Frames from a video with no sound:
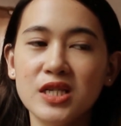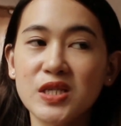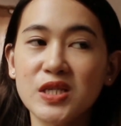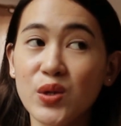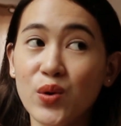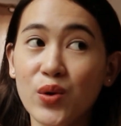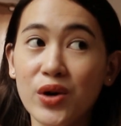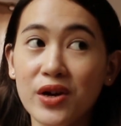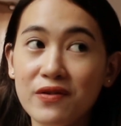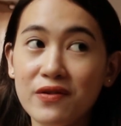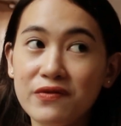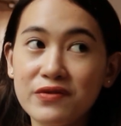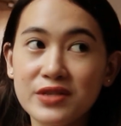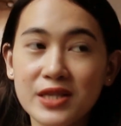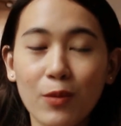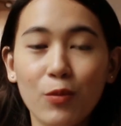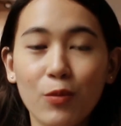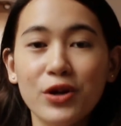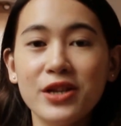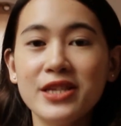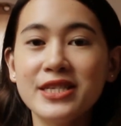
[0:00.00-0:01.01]
So if
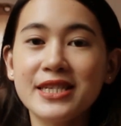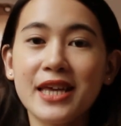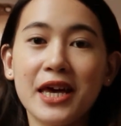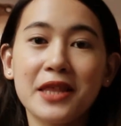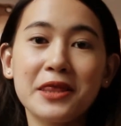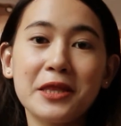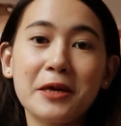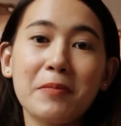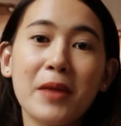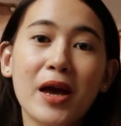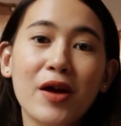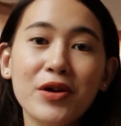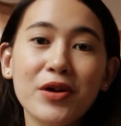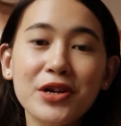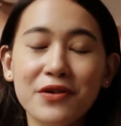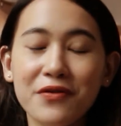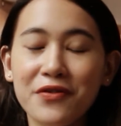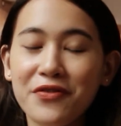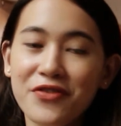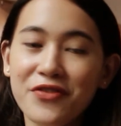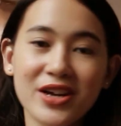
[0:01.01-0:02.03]
someone is getting married,
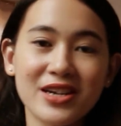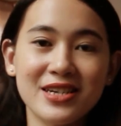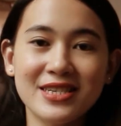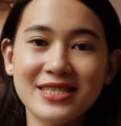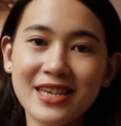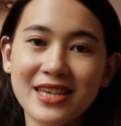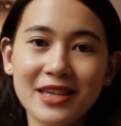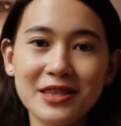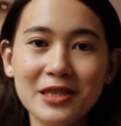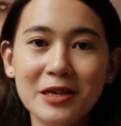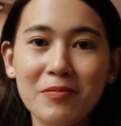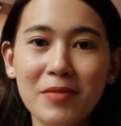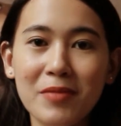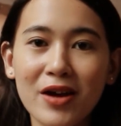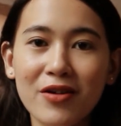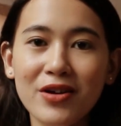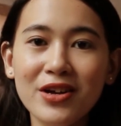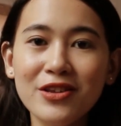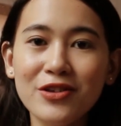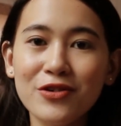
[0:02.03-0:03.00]
your friend is getting married,